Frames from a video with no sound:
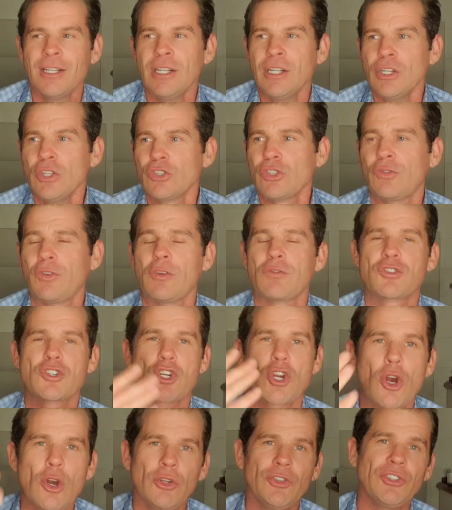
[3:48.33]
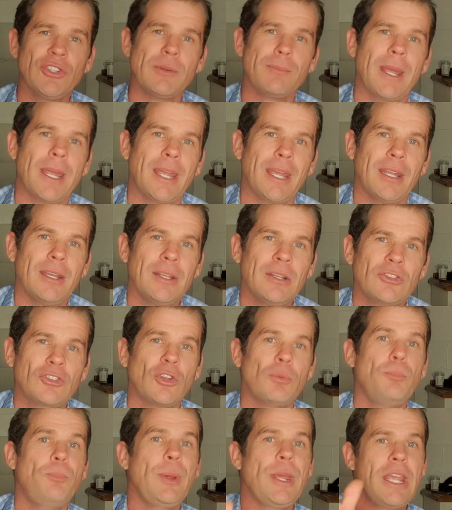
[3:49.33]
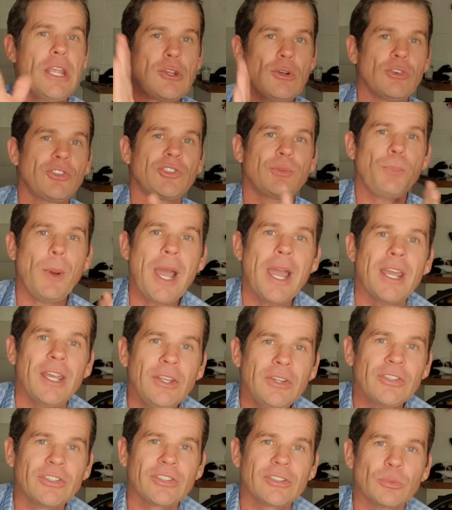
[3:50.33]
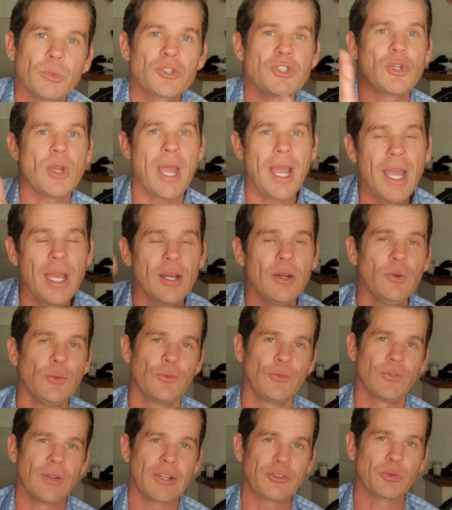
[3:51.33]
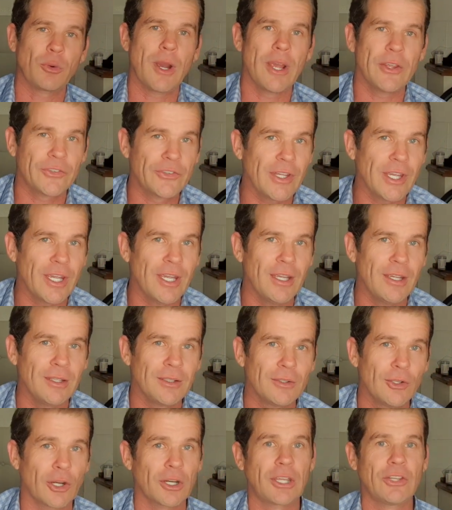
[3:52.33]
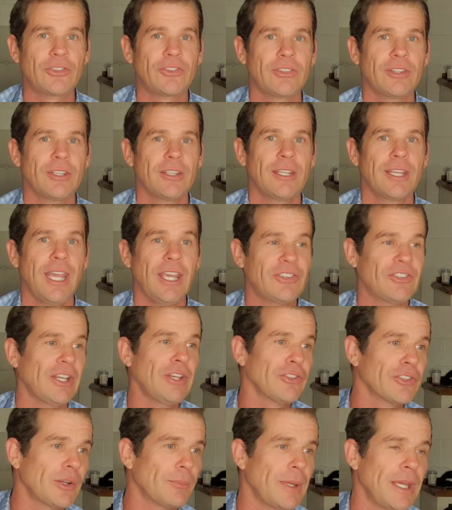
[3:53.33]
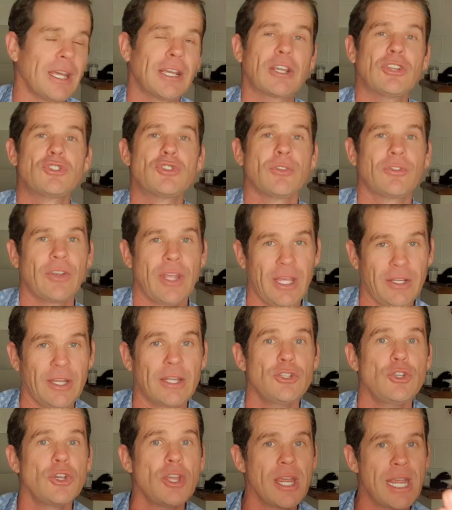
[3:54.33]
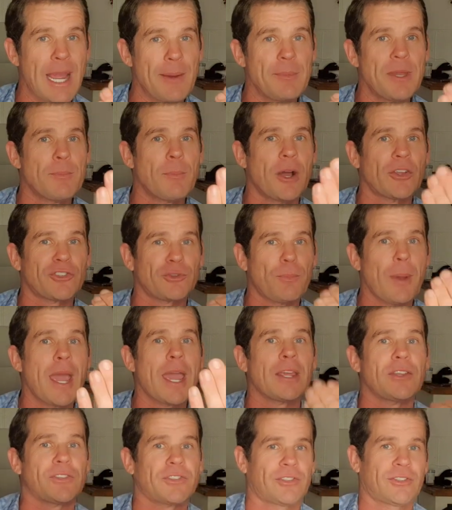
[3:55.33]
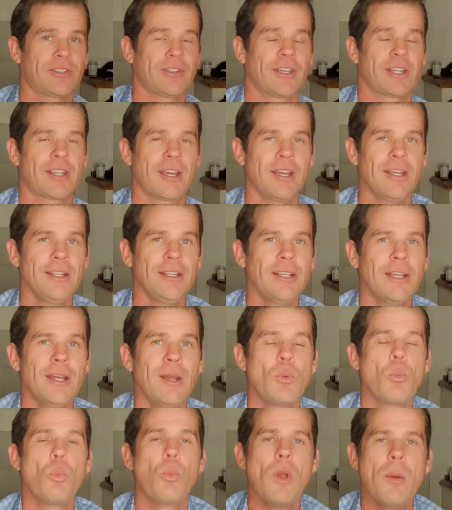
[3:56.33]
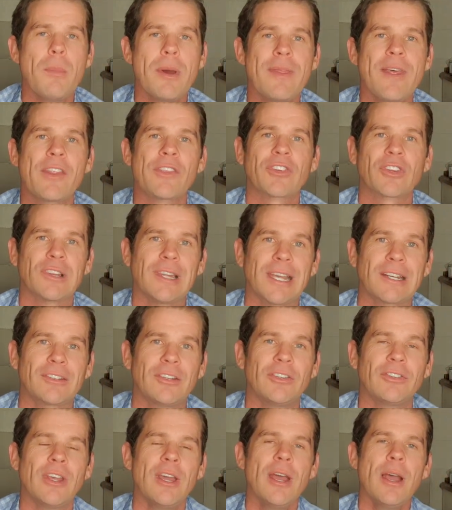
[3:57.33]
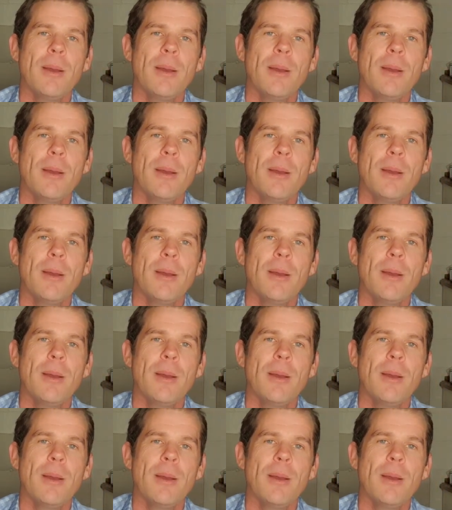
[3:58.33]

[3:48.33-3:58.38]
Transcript: So if you've chosen a man to be in your space, which you have, that's why he's there, not because he said he's going to be there, because you can come into my space, okay? Women are the selectors.